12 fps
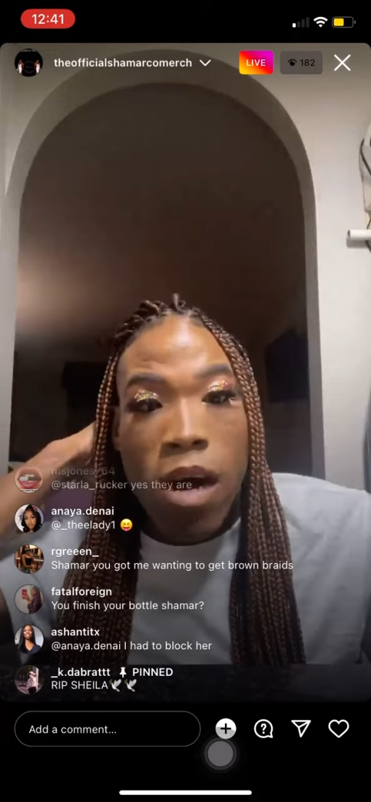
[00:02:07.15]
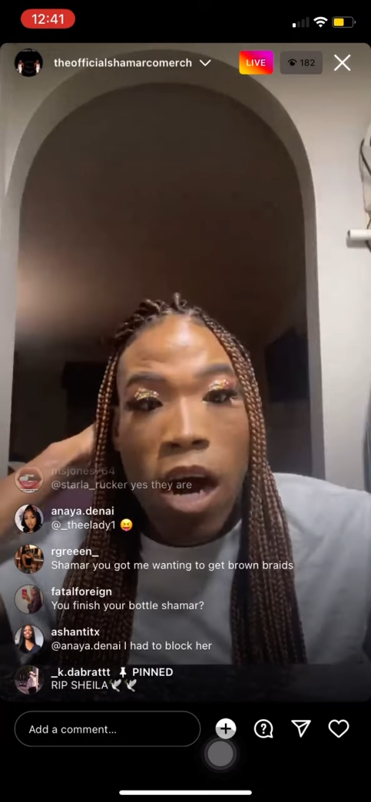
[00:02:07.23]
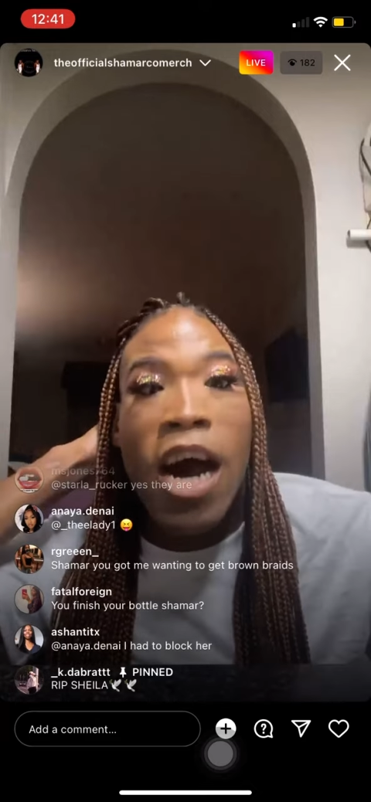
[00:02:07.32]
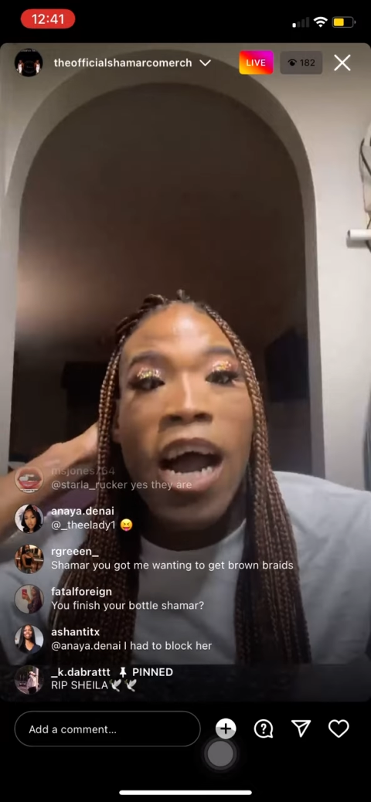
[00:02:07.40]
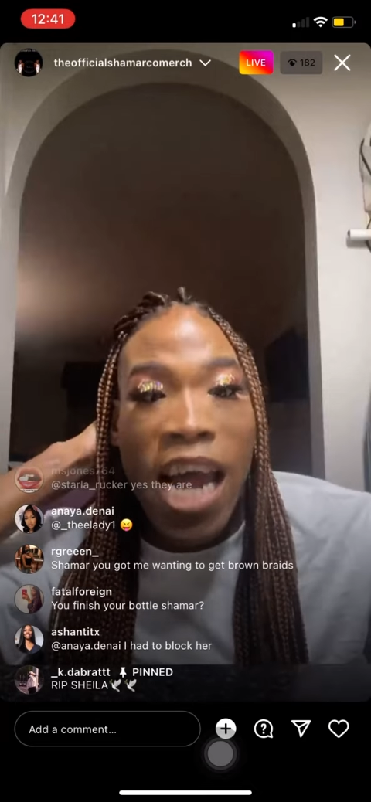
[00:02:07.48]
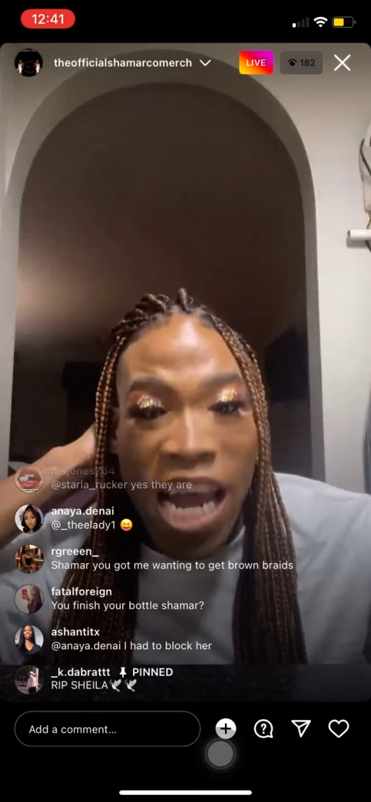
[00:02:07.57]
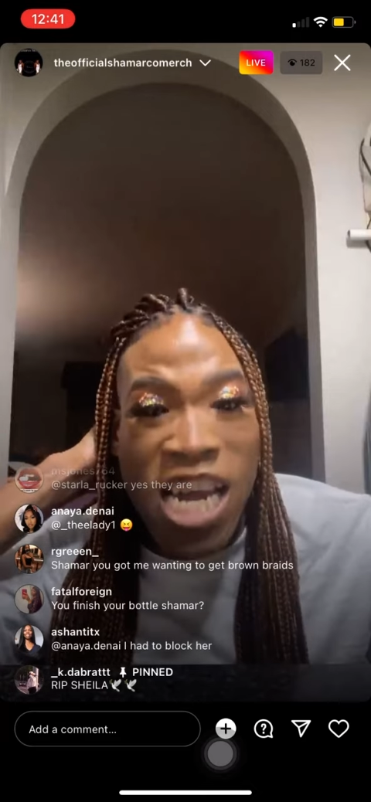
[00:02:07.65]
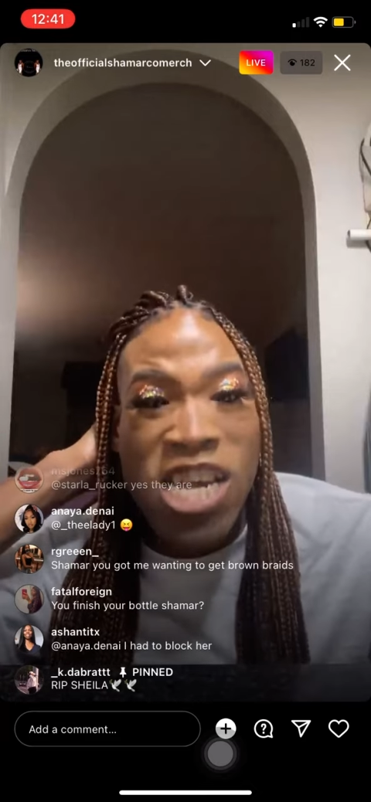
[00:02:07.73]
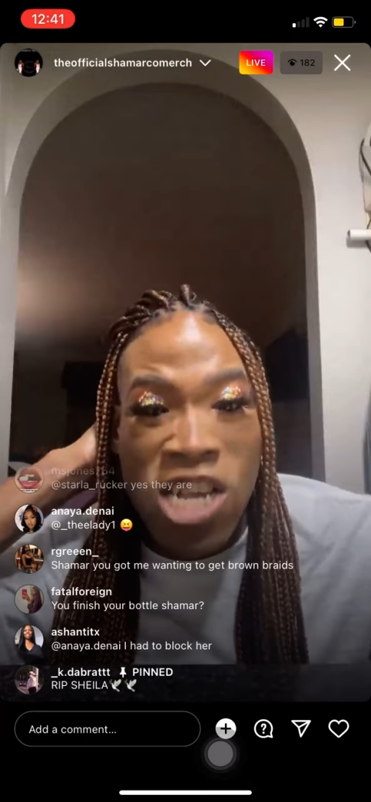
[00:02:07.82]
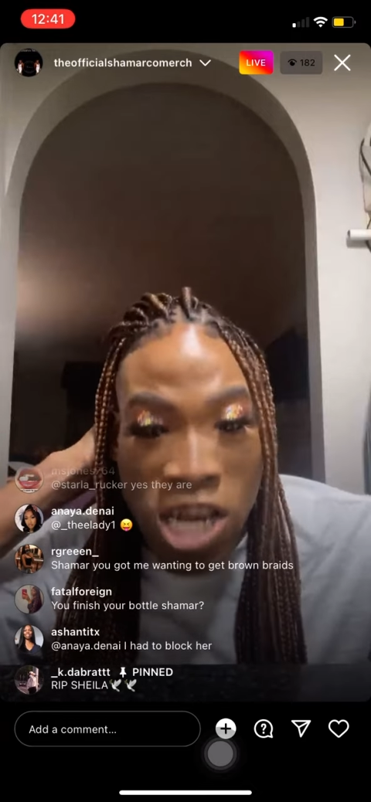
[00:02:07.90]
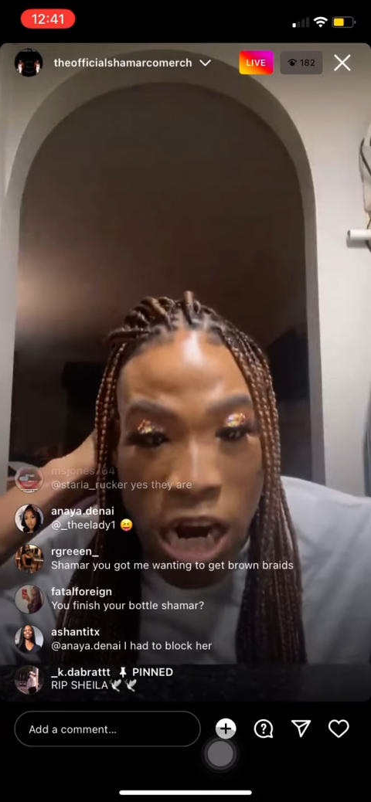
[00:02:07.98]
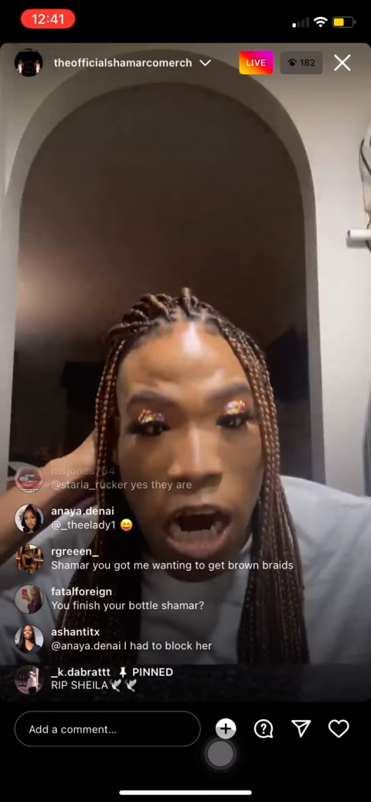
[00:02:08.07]
an
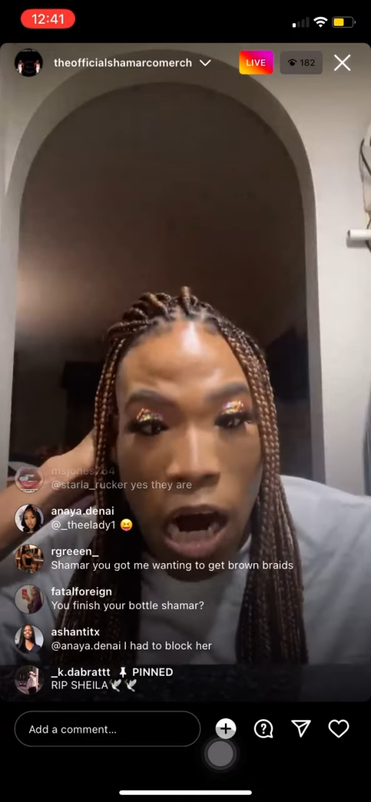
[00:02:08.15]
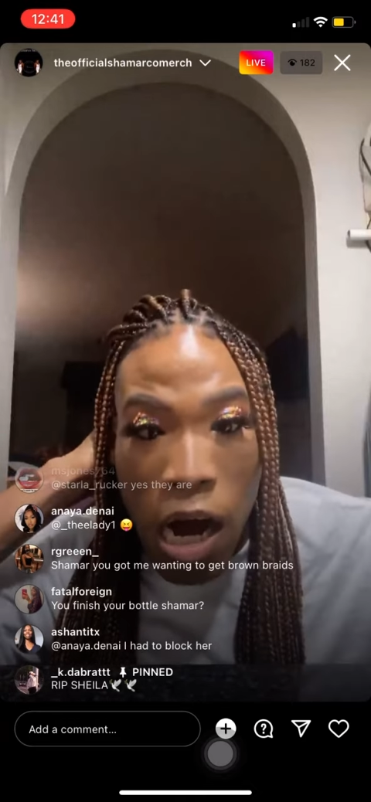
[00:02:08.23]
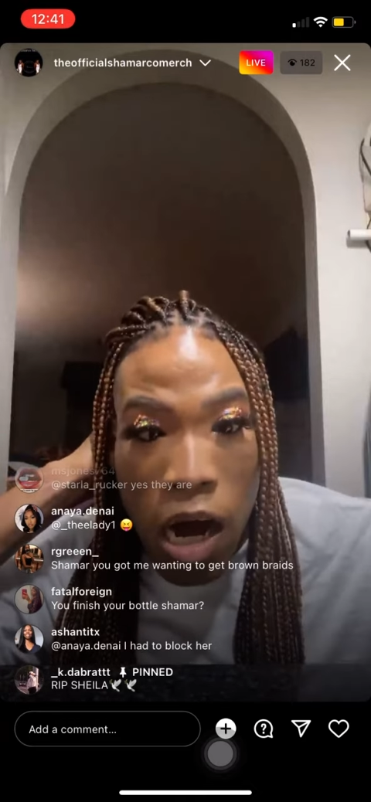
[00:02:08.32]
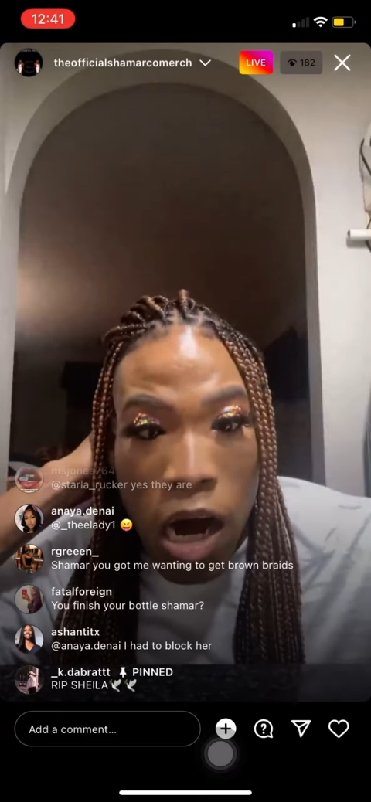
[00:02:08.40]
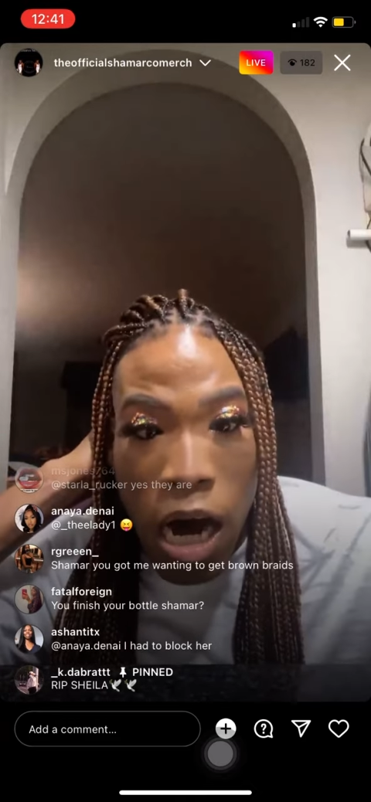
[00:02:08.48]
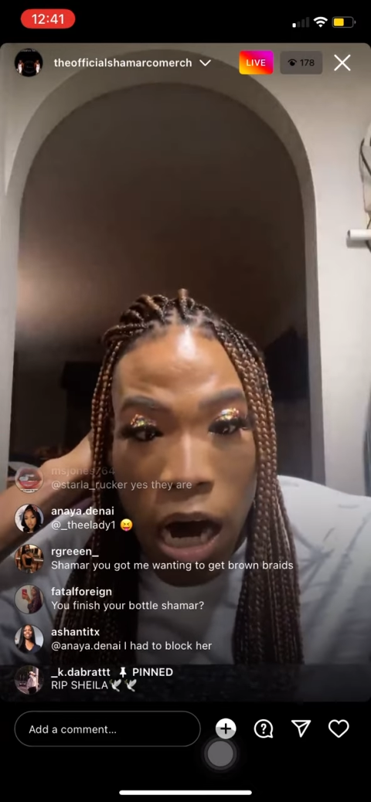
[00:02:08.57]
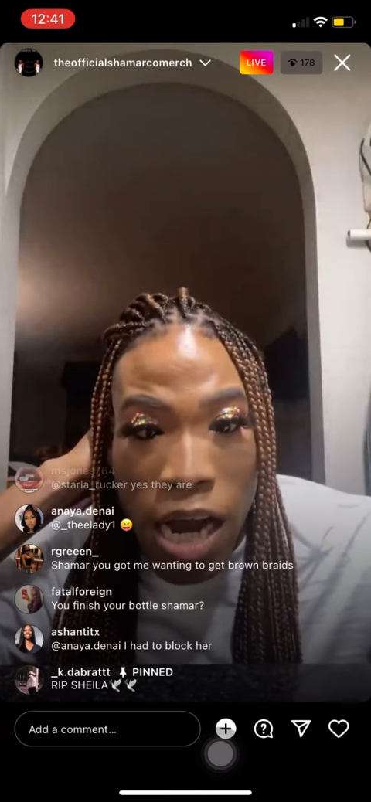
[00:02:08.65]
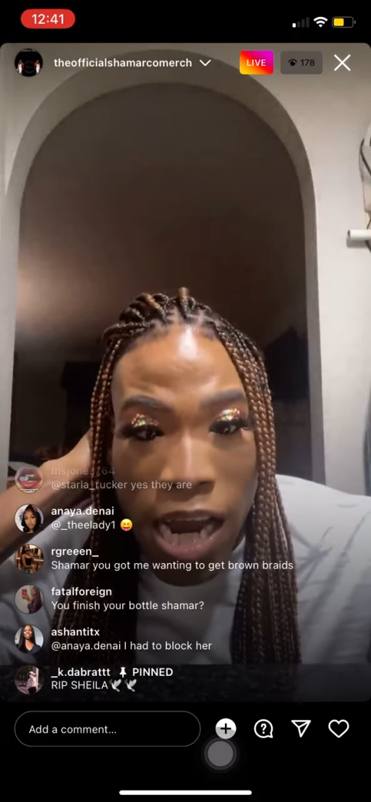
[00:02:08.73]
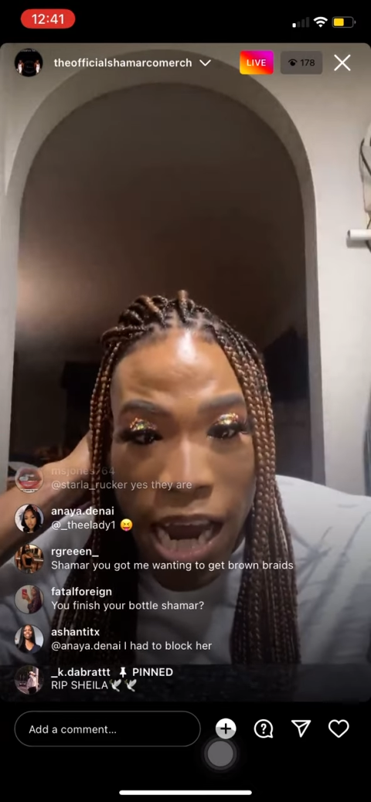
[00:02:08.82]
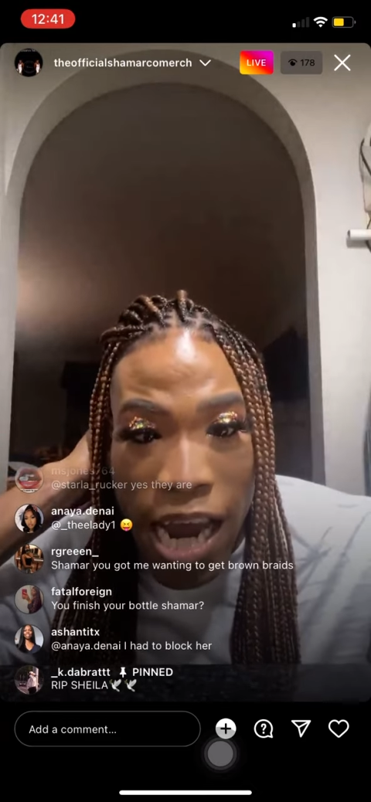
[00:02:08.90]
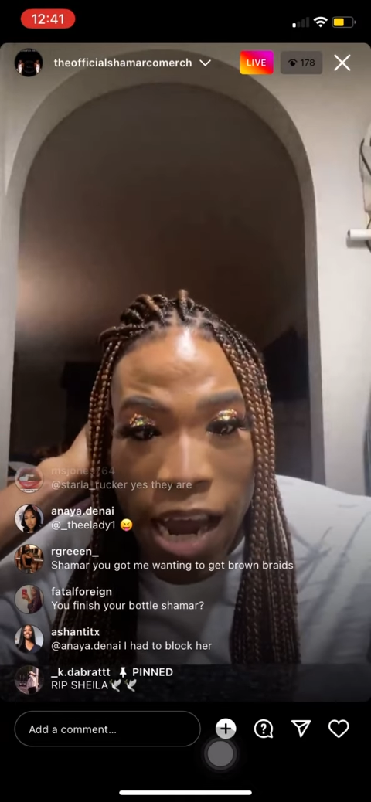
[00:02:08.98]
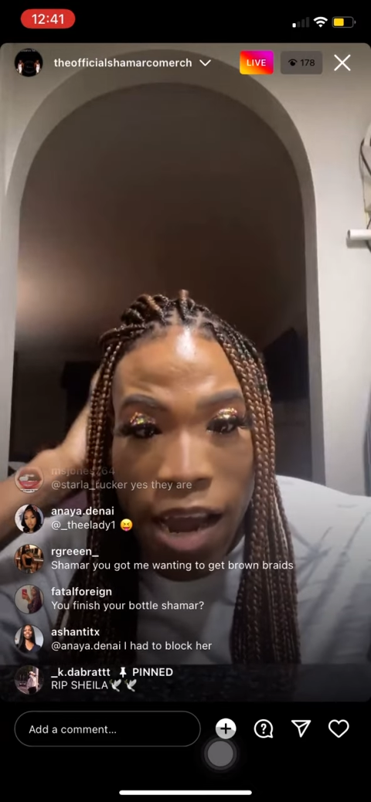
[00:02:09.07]
angel.
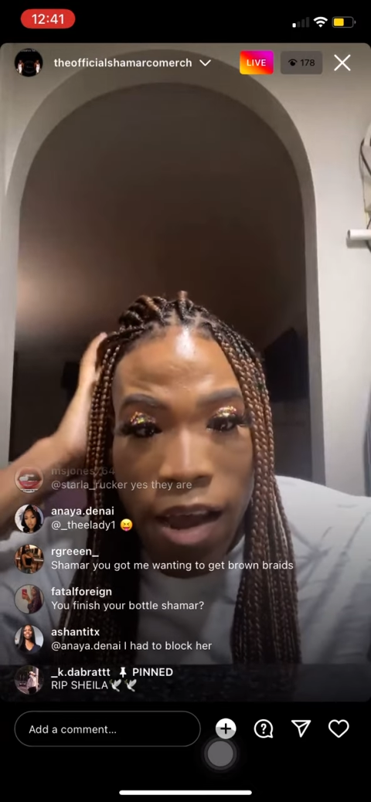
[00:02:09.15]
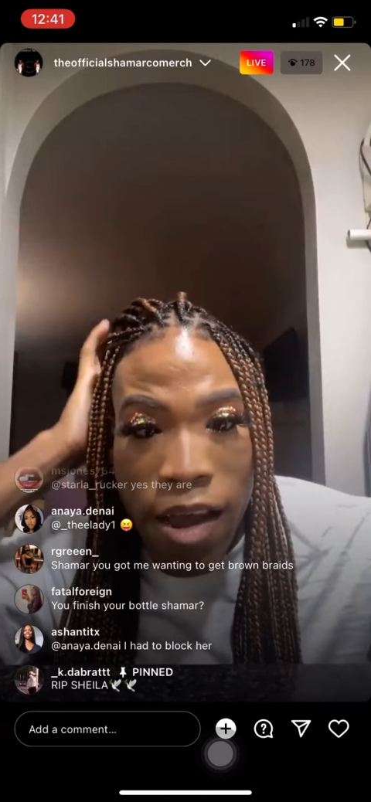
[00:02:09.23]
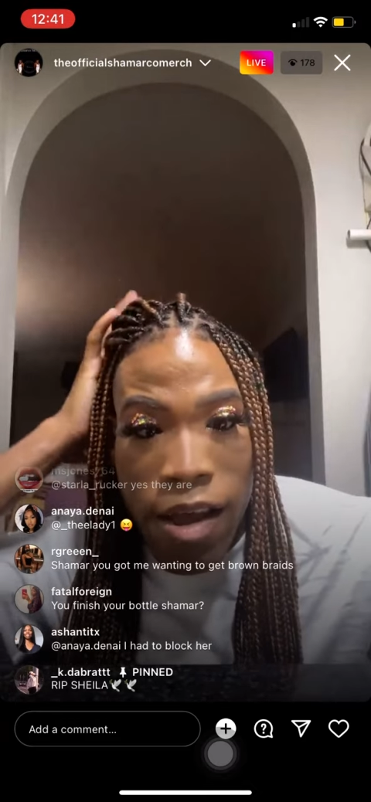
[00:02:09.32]
Okay.